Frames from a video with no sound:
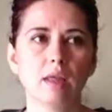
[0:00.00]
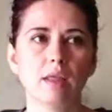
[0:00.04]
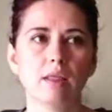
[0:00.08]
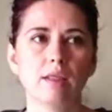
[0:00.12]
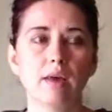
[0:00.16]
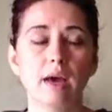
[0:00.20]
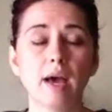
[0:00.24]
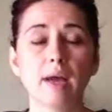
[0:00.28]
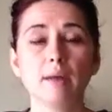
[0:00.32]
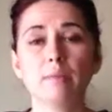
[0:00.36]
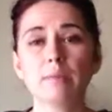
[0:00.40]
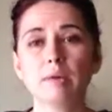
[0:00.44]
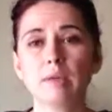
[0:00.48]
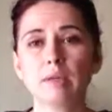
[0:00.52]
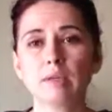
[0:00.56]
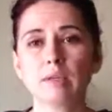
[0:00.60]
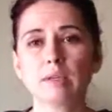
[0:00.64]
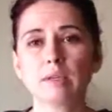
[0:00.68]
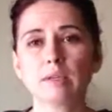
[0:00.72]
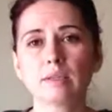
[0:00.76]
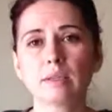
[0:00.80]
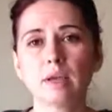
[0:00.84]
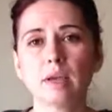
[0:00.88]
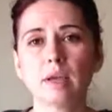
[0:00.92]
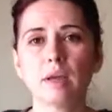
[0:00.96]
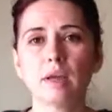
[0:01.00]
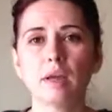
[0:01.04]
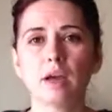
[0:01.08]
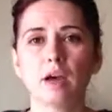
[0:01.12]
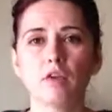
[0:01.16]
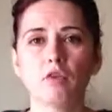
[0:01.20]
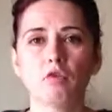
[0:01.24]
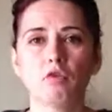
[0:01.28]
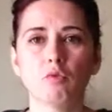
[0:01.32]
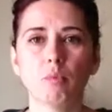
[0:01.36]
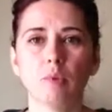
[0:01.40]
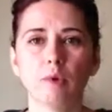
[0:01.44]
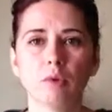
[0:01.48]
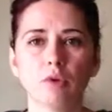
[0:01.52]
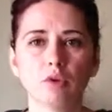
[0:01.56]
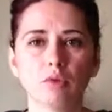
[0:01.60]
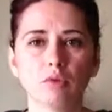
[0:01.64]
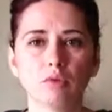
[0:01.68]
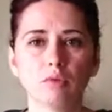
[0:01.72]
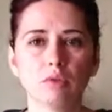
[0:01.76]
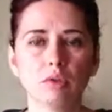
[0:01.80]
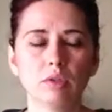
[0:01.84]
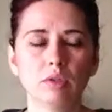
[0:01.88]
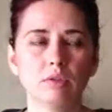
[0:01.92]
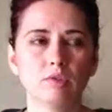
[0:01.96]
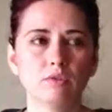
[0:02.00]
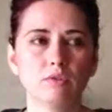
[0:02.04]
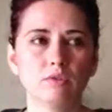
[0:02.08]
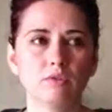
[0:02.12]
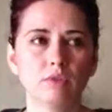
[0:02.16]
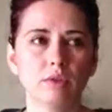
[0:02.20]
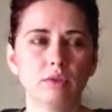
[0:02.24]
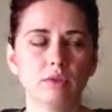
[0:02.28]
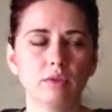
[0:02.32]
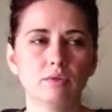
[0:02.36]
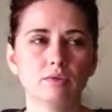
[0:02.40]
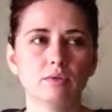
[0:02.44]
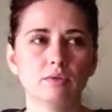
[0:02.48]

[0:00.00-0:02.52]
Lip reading: That being said, I've been gluten-free